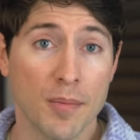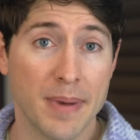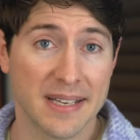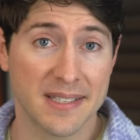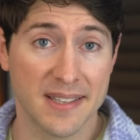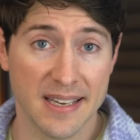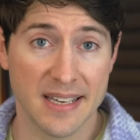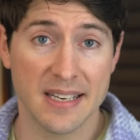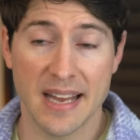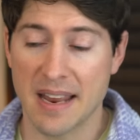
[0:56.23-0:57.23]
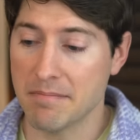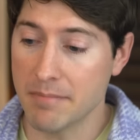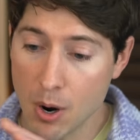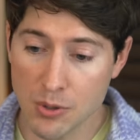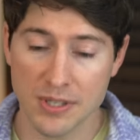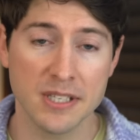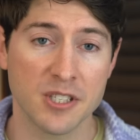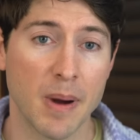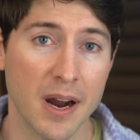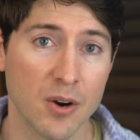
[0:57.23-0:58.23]
best thinking and most
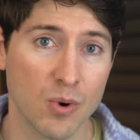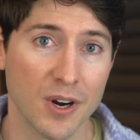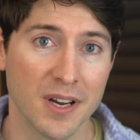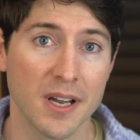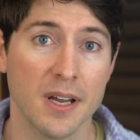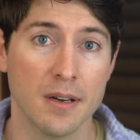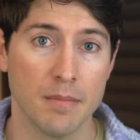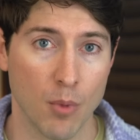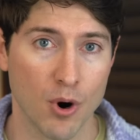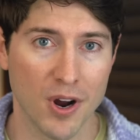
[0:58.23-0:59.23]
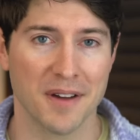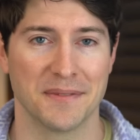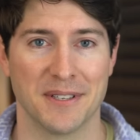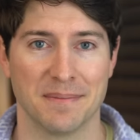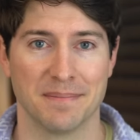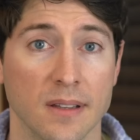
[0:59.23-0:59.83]
inspired work more often.